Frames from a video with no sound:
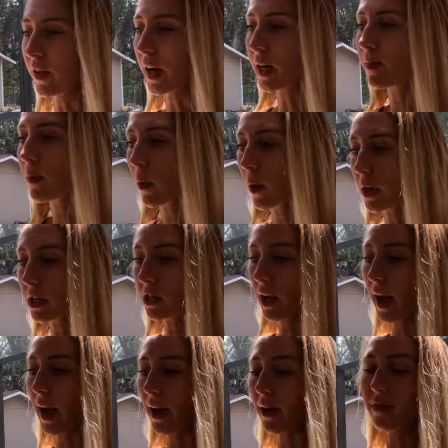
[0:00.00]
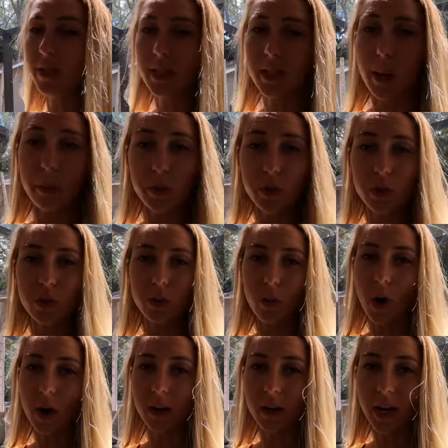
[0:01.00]
very important to have the temperature of the
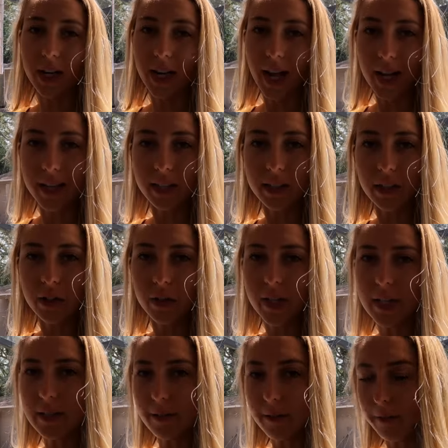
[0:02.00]
water at eighty degrees